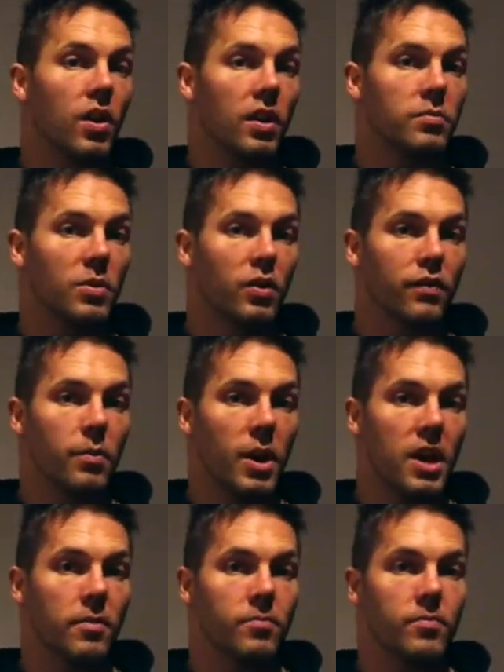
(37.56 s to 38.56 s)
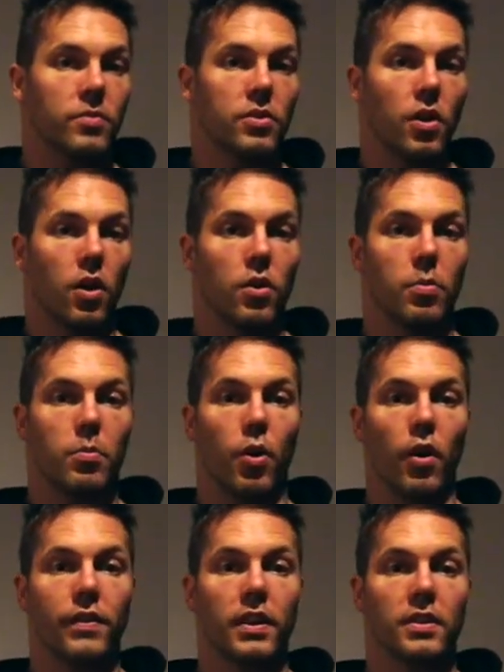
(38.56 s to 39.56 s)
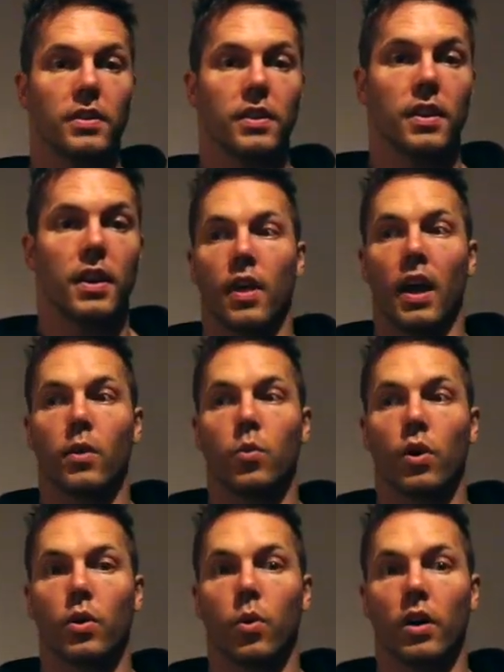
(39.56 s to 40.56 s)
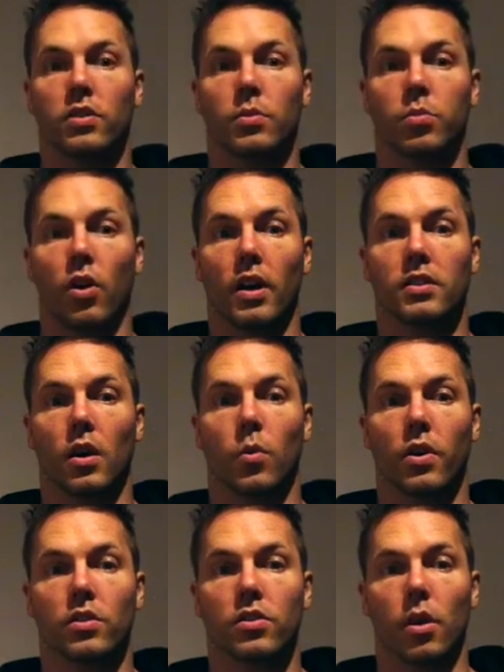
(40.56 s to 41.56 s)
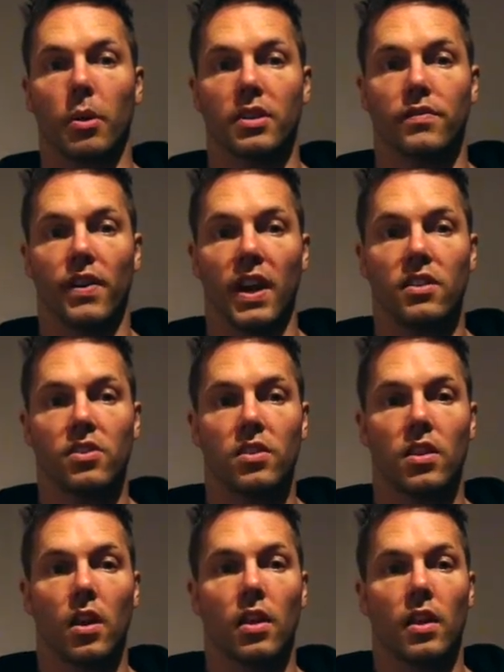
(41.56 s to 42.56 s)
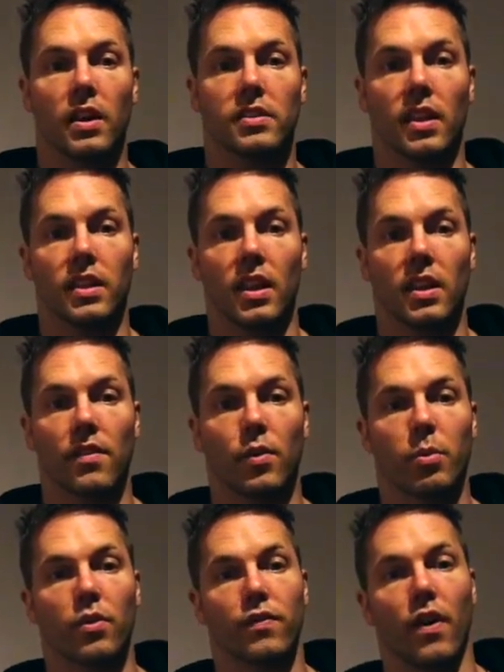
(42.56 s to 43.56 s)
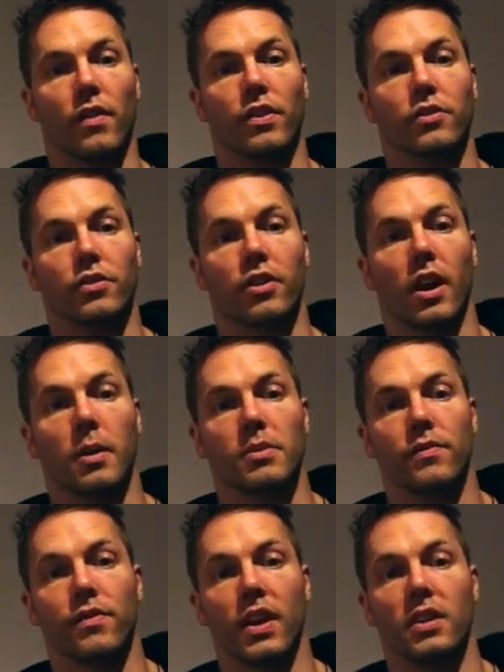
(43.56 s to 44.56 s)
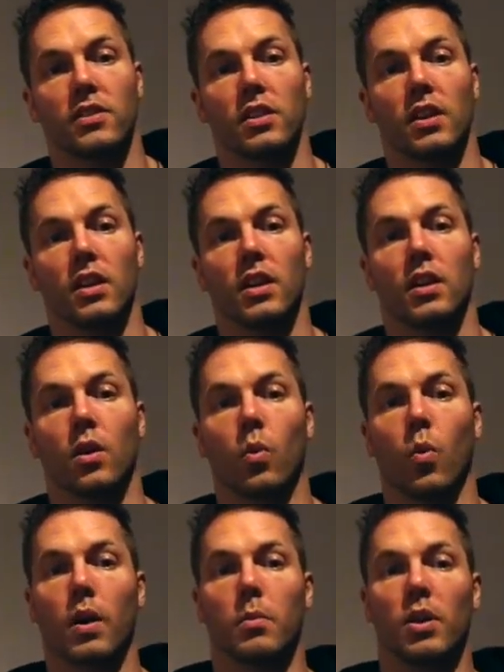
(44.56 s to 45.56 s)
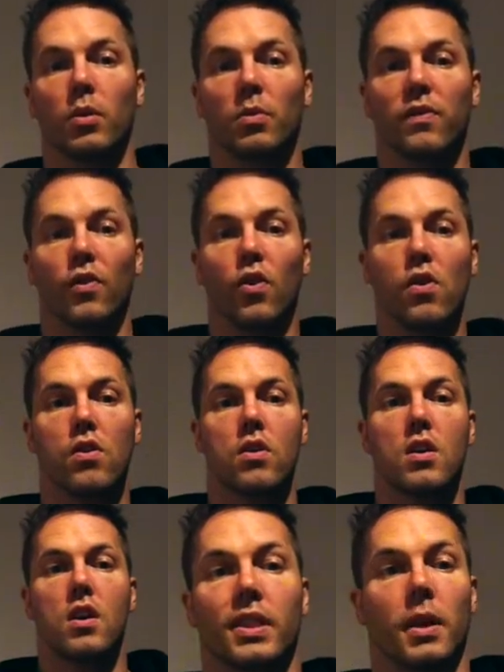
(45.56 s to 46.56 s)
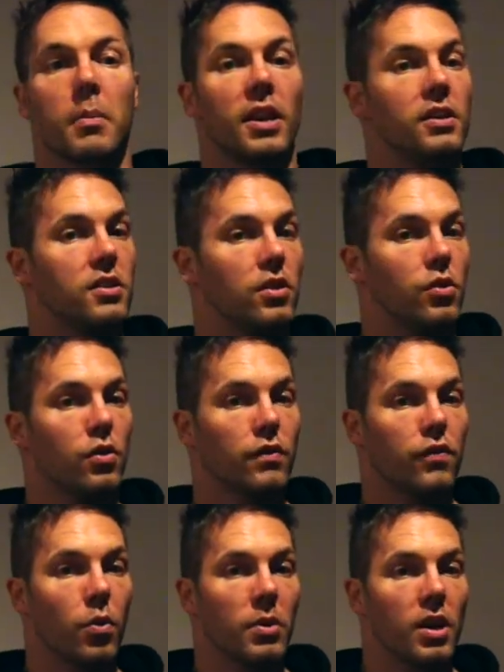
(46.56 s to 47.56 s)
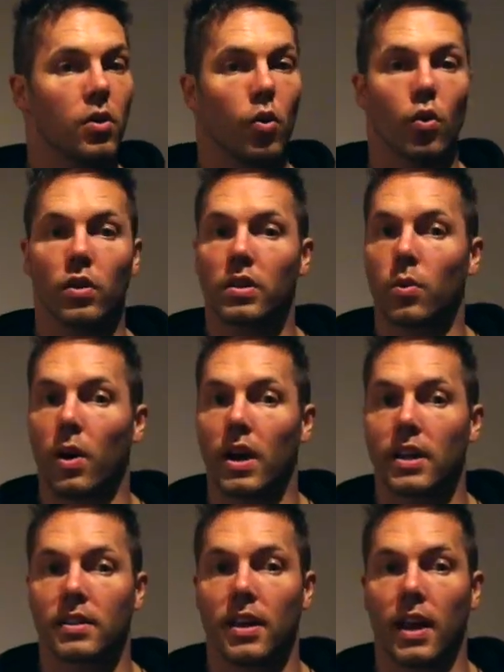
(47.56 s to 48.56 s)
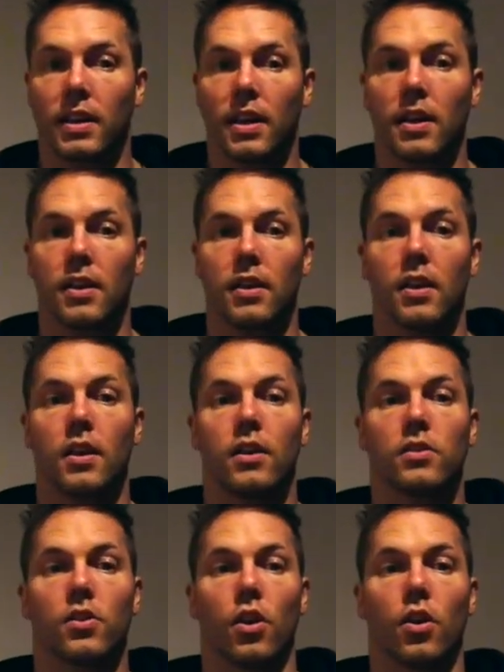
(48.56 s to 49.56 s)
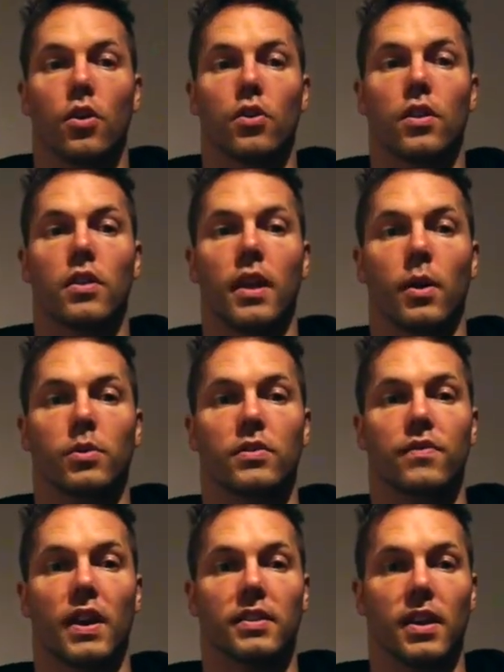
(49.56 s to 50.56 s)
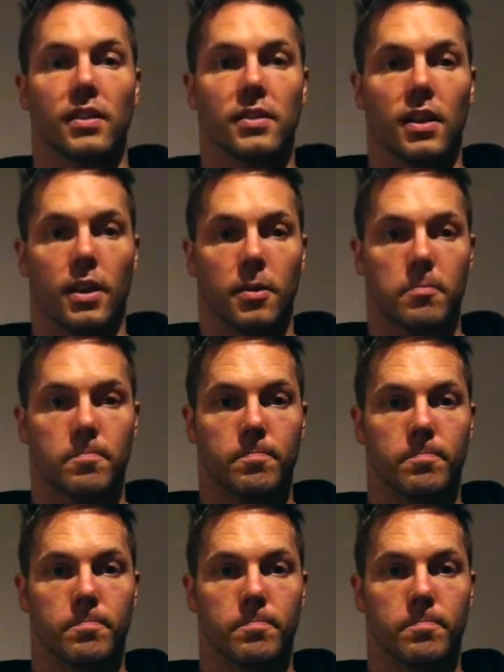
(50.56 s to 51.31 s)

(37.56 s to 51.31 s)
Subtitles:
size meal for me, so perfect. They were quite surprised I wanted so much veg. They said they'd never put 500 grams of veg in one meal before, but they managed to do it for me, all in the one container. So that was fantastic.